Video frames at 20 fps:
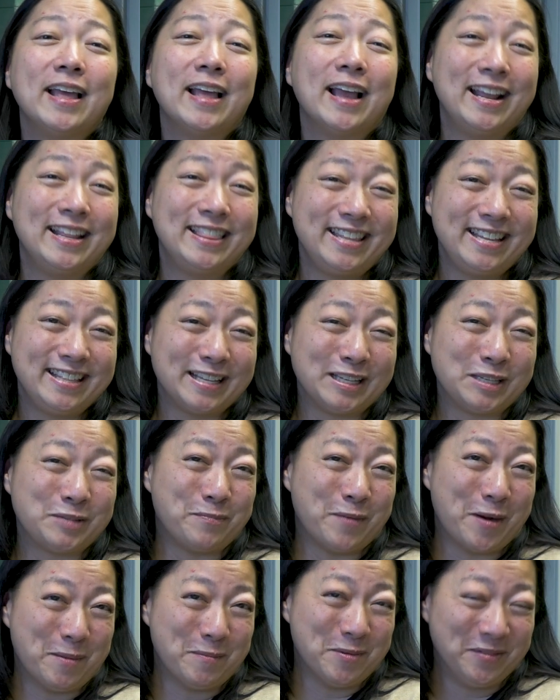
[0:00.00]
I think that's
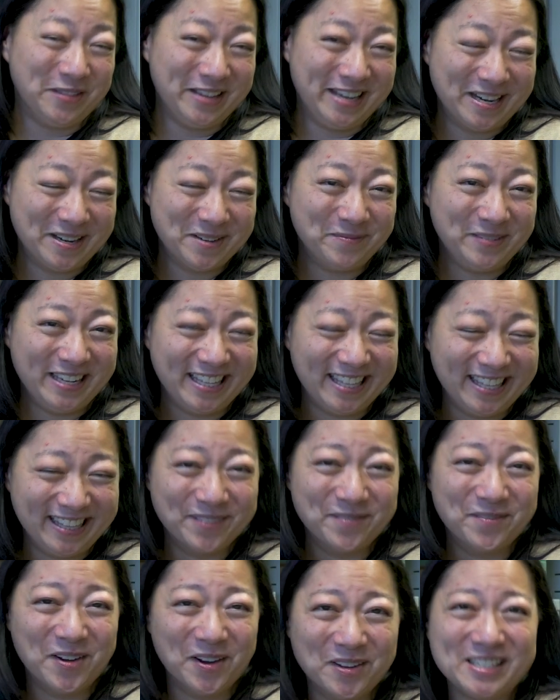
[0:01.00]
probably going to be
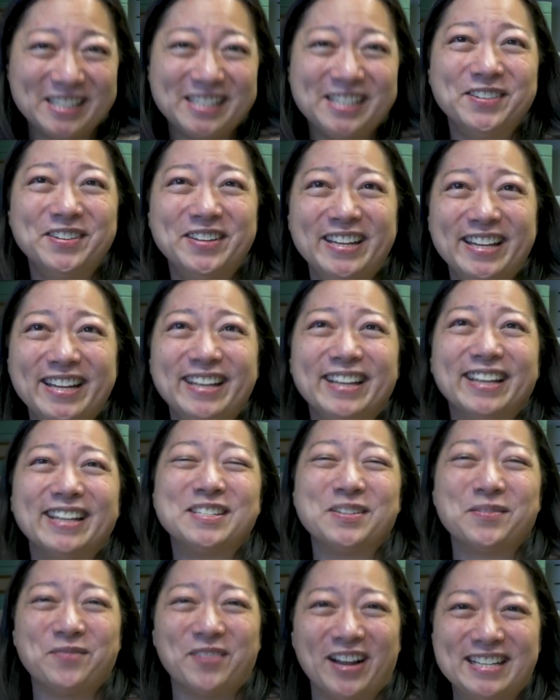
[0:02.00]
the most unique
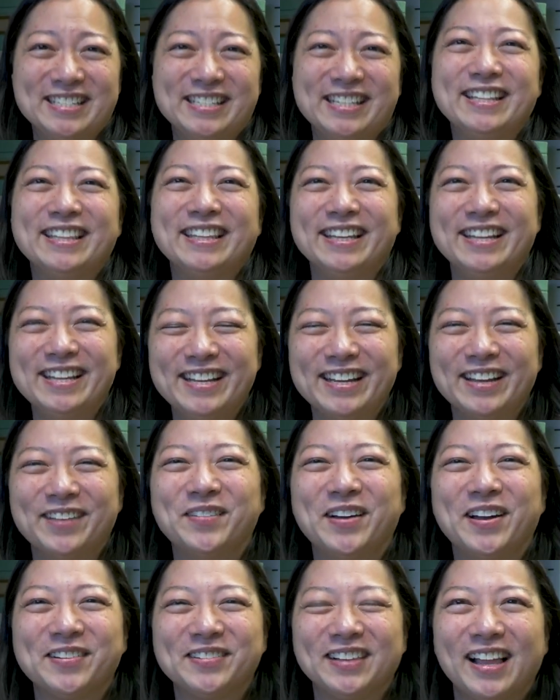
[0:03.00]
and surprising thing
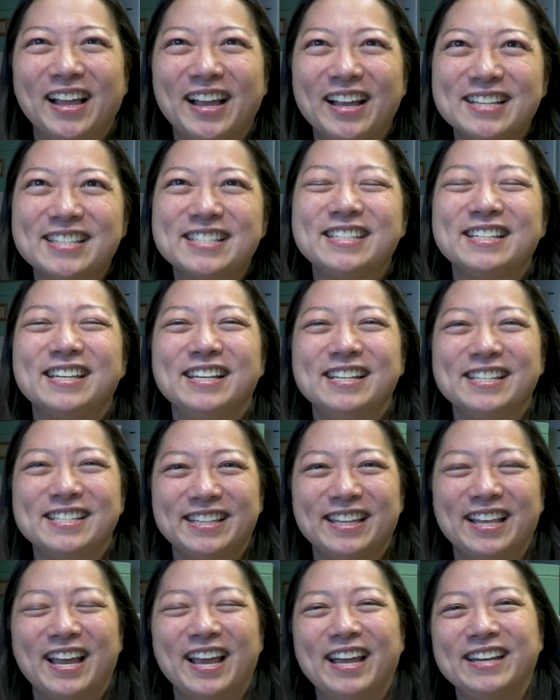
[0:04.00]
about class
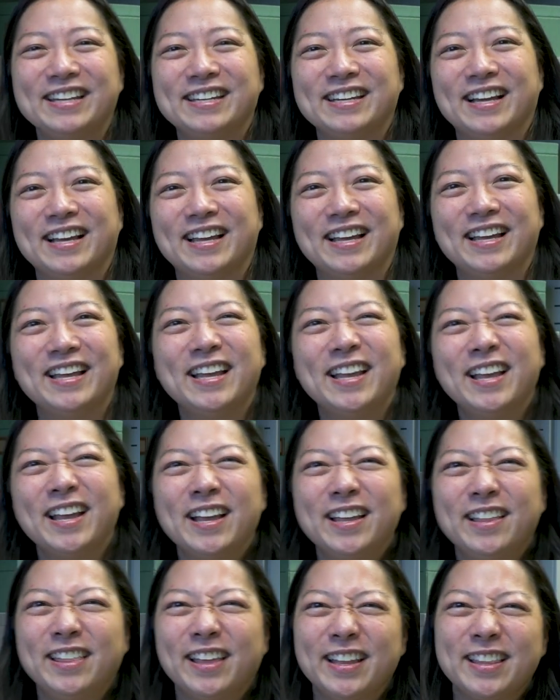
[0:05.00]
is that
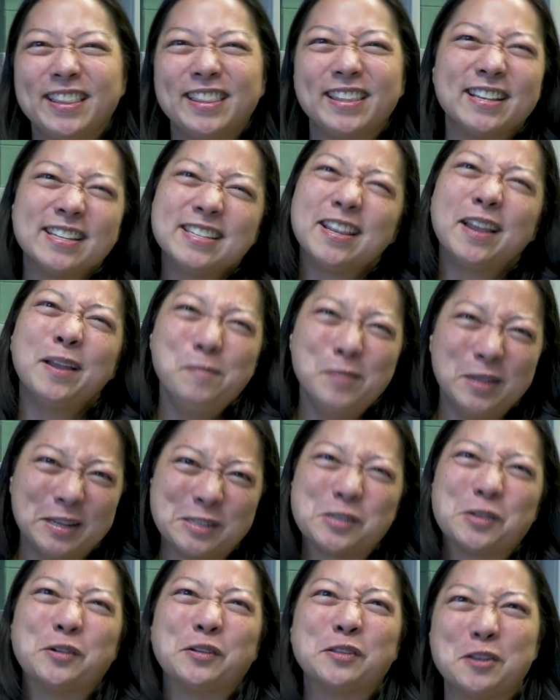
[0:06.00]
the
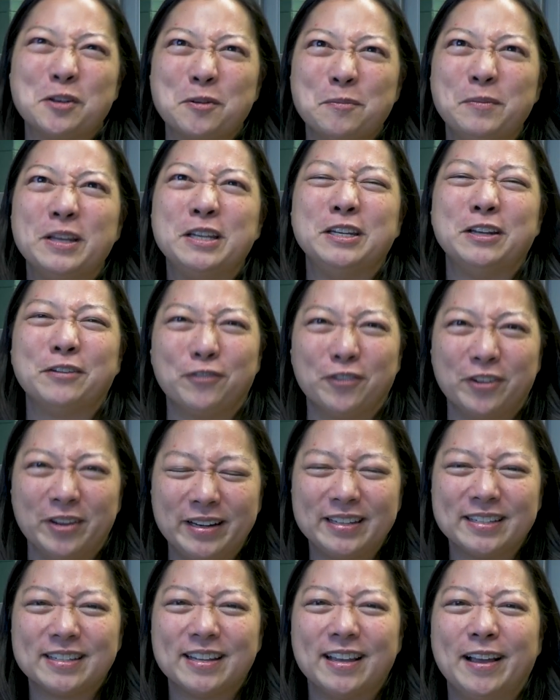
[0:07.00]
assignments are a little bit
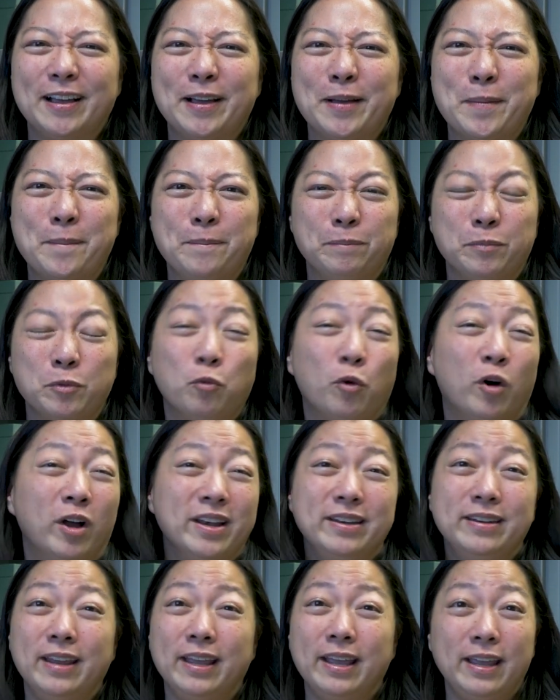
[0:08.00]
different.
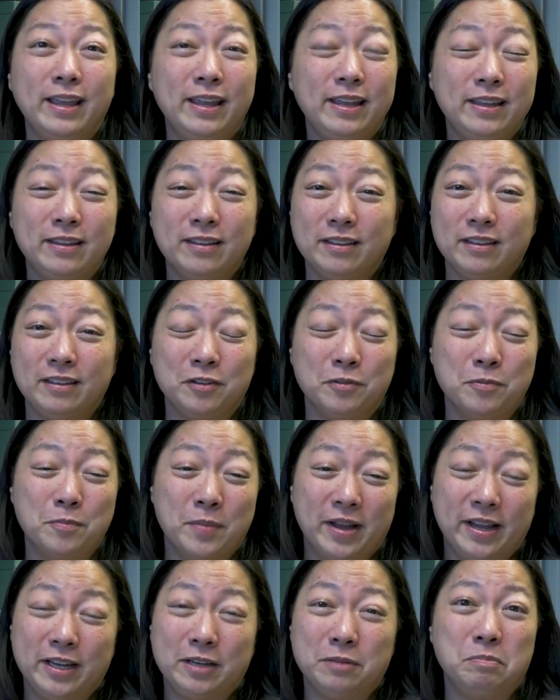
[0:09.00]
One day you
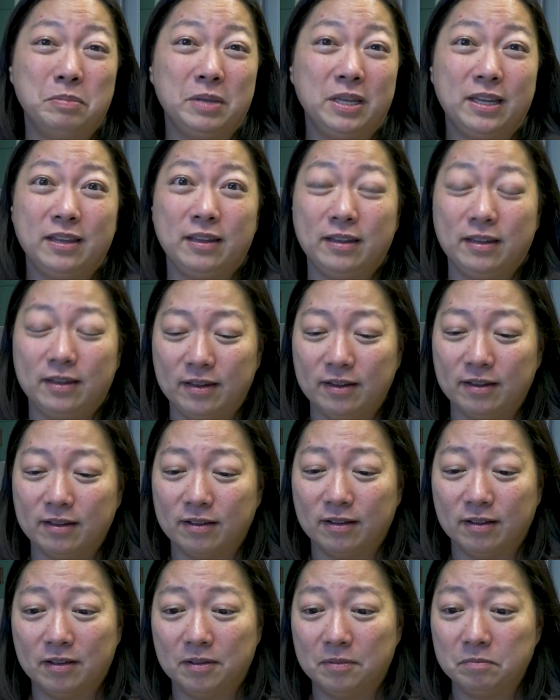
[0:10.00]
might be
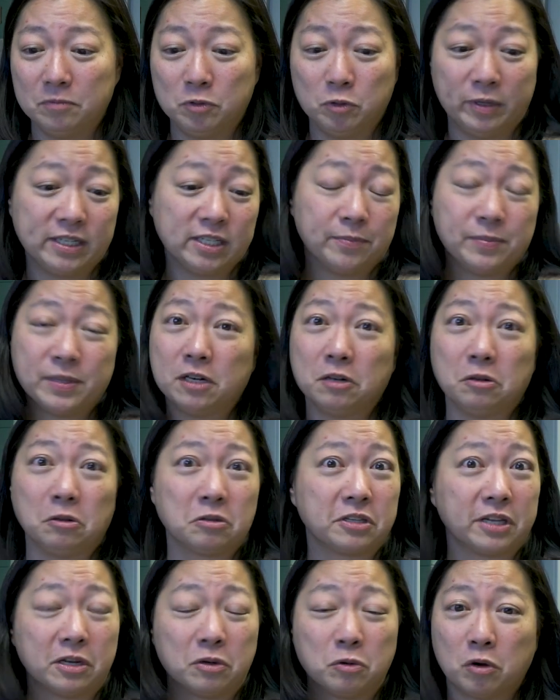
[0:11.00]
doing something that
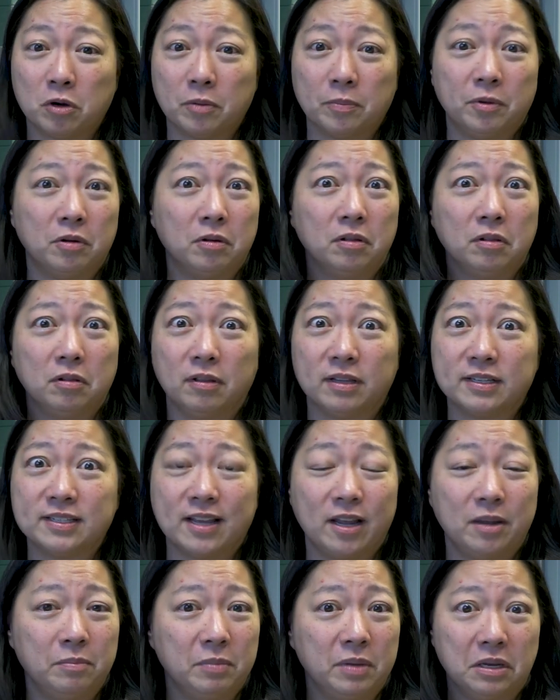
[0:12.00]
looks like a normal
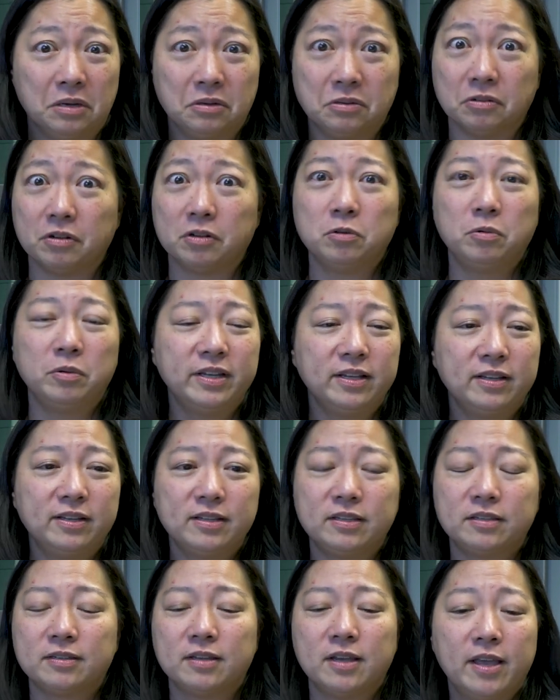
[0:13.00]
assignment or a
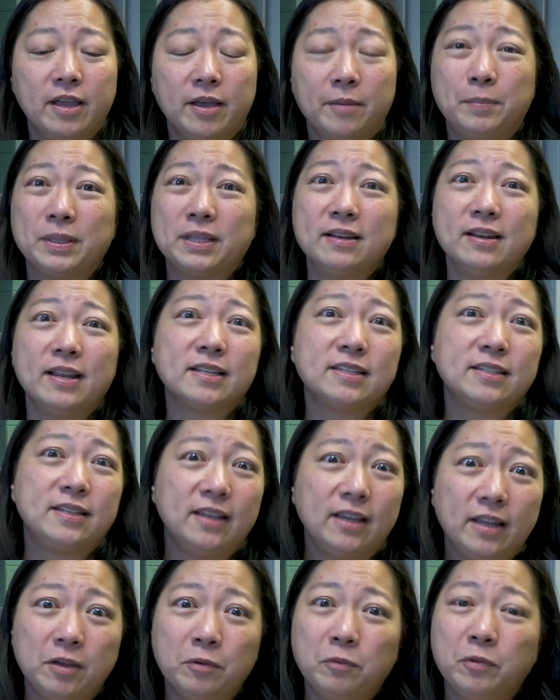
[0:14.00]
quiz, but the next
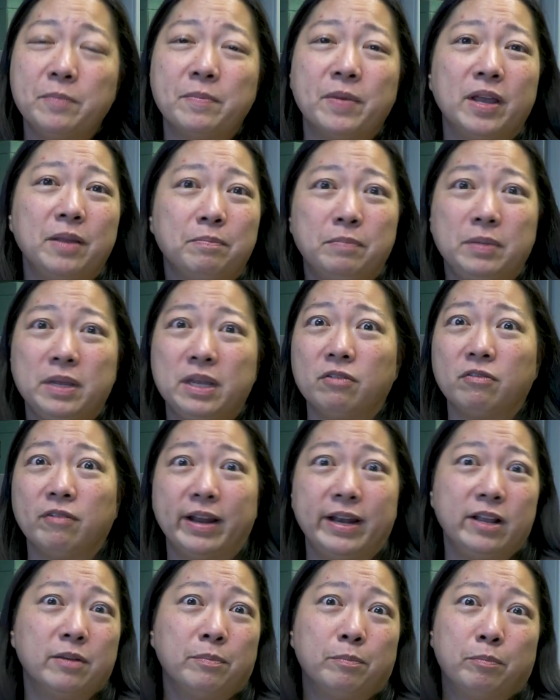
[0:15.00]
day we might be
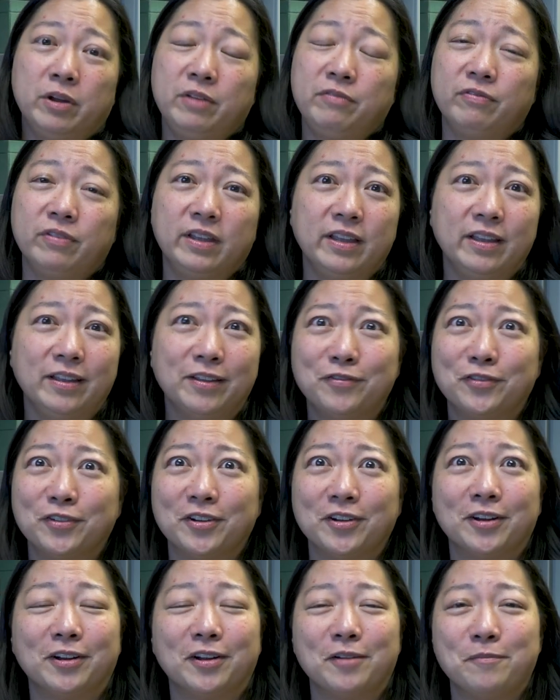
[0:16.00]
writing a briefing
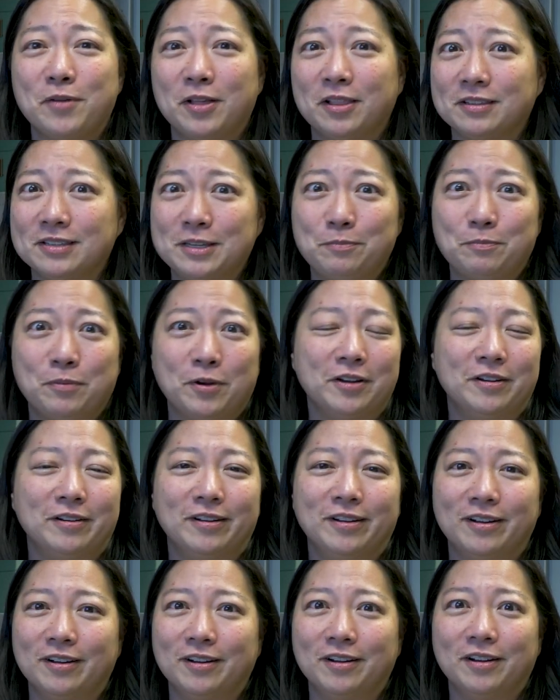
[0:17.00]
for a policy
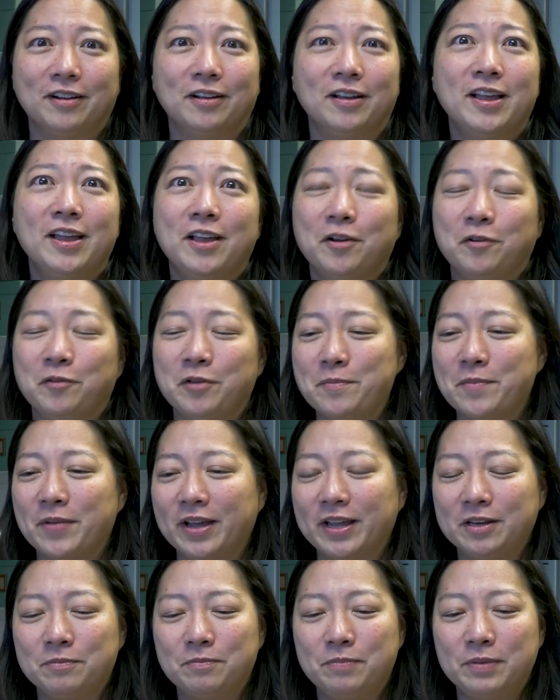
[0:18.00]
partner. We
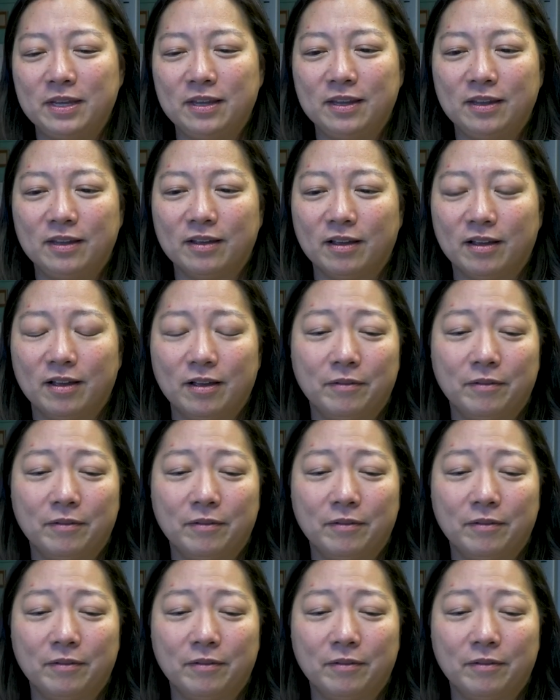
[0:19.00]
might be